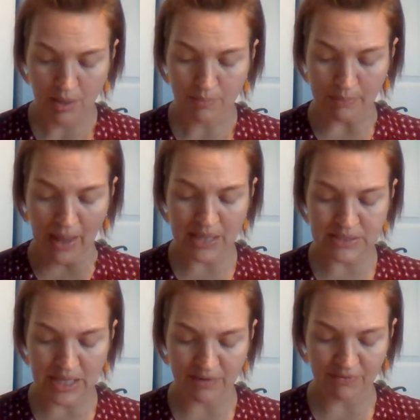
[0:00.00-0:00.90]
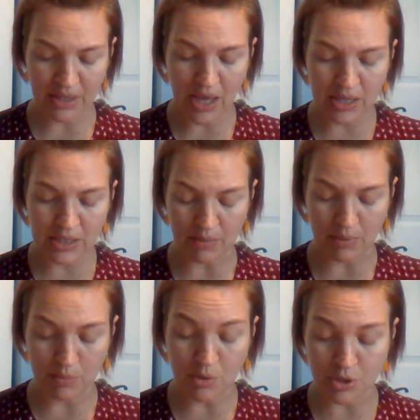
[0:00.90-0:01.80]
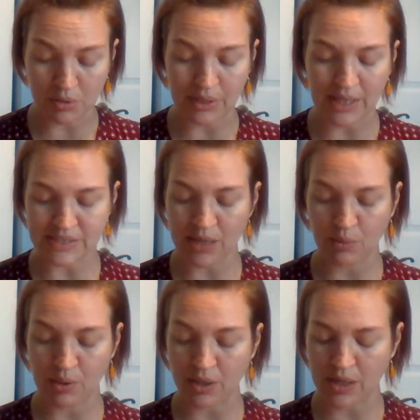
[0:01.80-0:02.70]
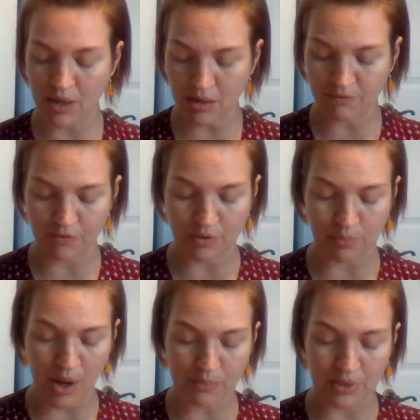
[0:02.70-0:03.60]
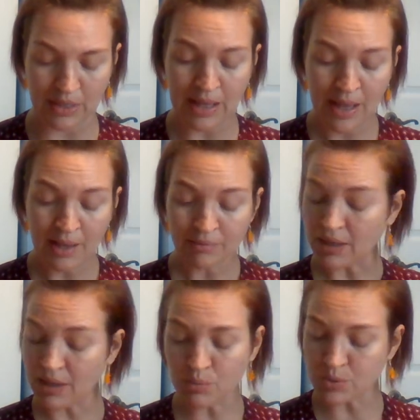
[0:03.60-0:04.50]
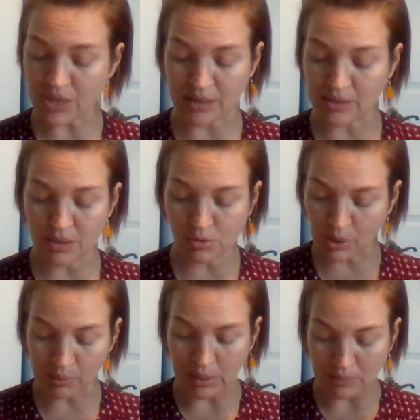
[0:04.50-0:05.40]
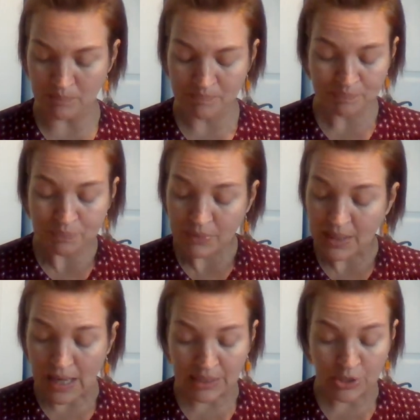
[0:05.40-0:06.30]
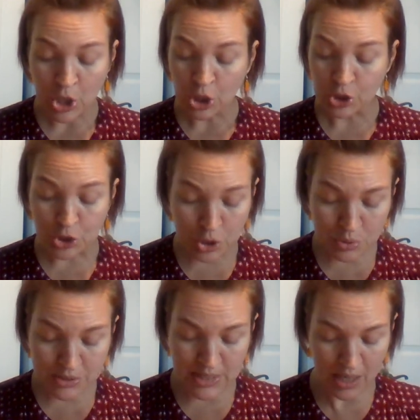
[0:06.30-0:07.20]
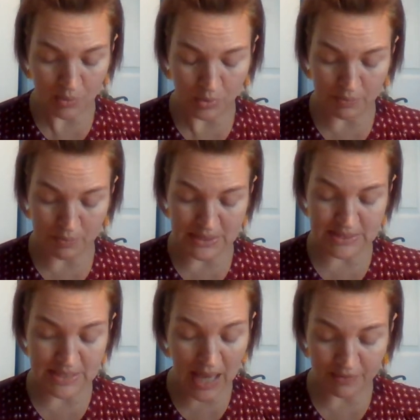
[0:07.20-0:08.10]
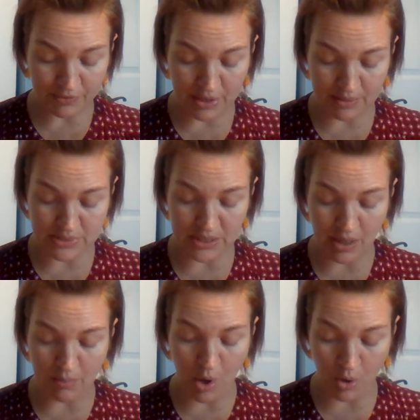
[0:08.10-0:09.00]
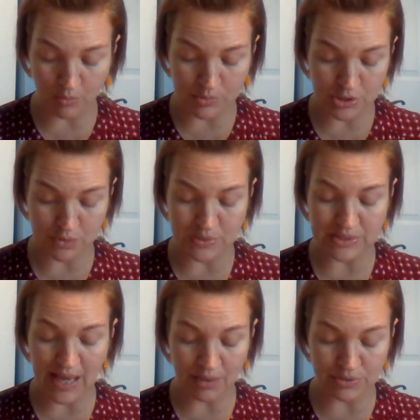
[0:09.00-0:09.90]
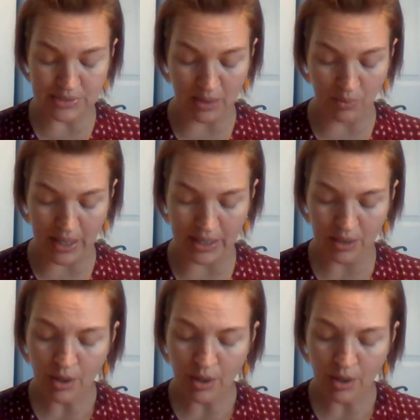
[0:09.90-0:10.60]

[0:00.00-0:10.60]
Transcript: Papa said if Kenny Yamamoto likes how we are caring for the property, that he will sign the agreement. And you said it would be sad for him to come home to his house that way.